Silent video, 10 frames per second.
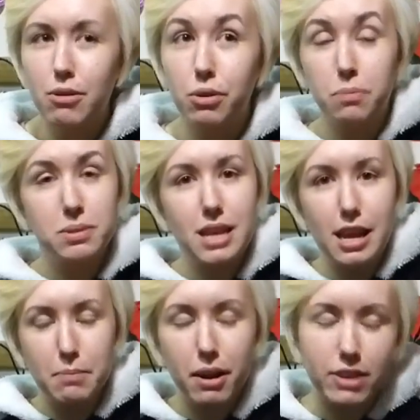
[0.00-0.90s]
or
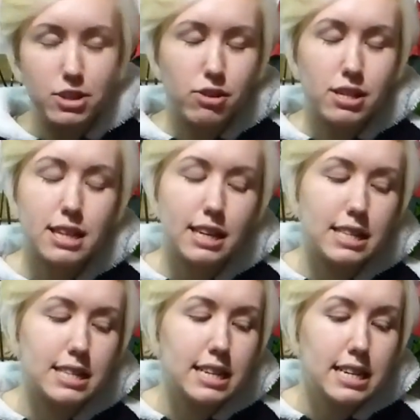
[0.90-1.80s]
obscene by Victorian
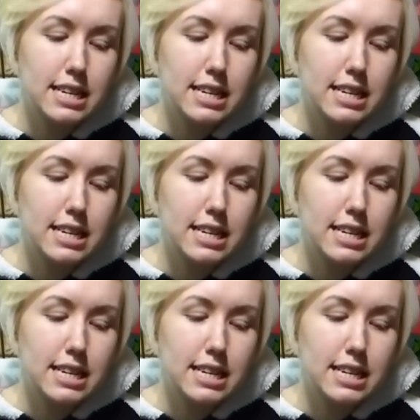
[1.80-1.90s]
standards,